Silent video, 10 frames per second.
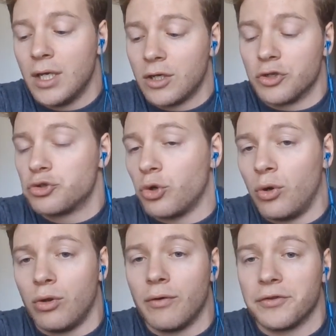
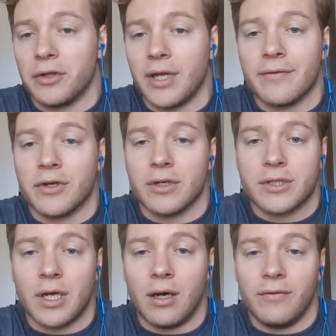control over the
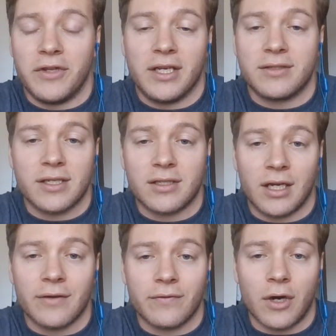levers of the
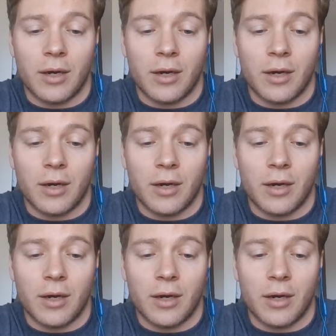existing